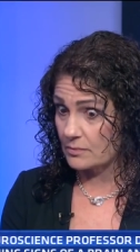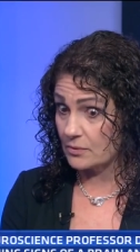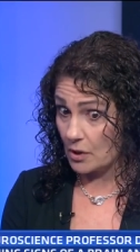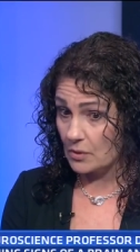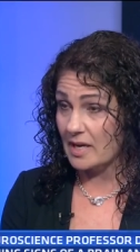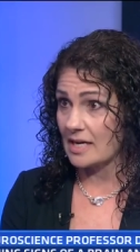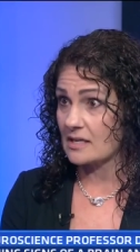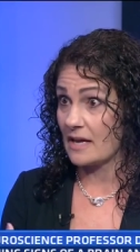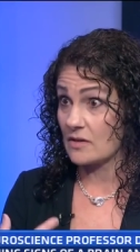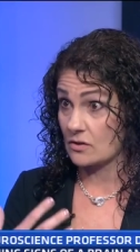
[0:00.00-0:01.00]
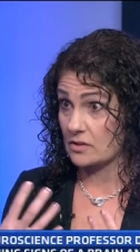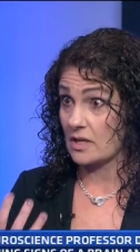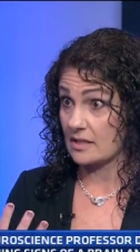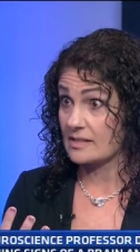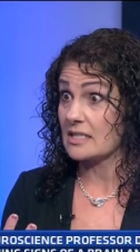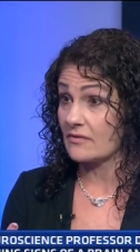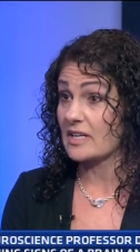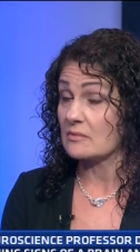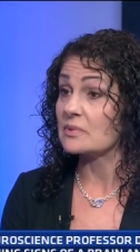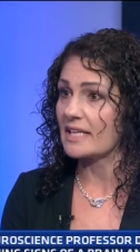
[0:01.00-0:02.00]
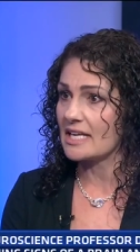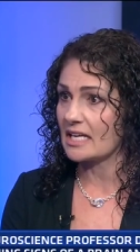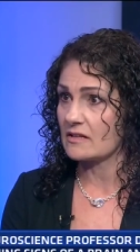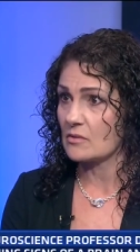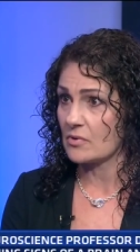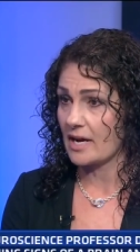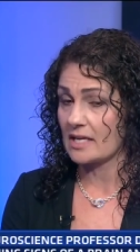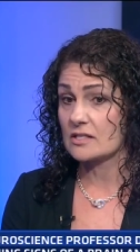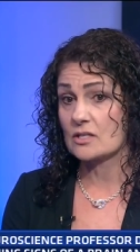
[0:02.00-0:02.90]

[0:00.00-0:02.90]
broken and there's significant bleeding in the brain.